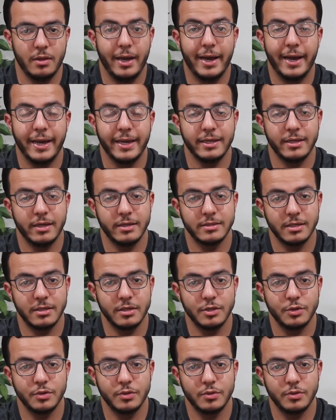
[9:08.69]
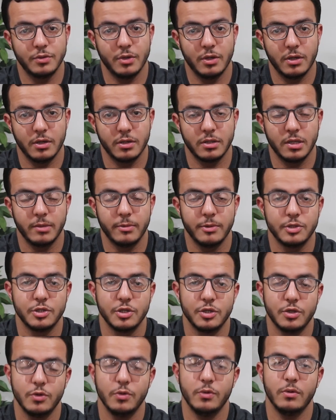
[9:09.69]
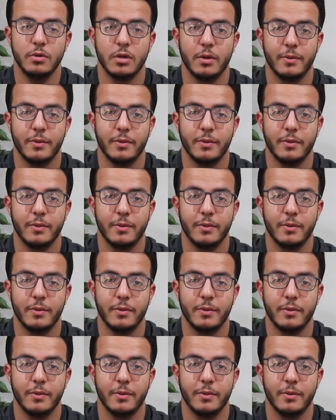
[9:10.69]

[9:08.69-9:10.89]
I attended WGU